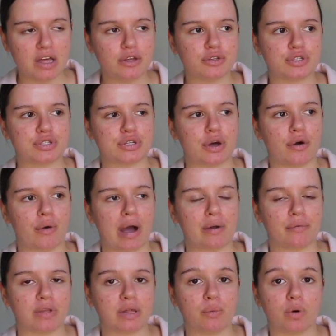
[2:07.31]
So I
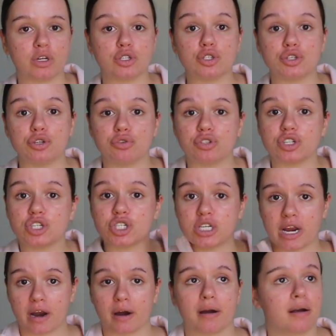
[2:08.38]
really want to just
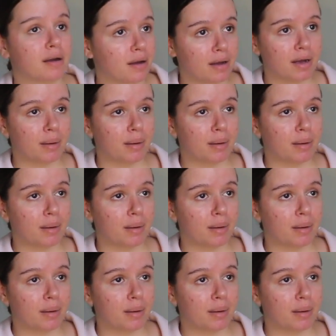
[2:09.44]
share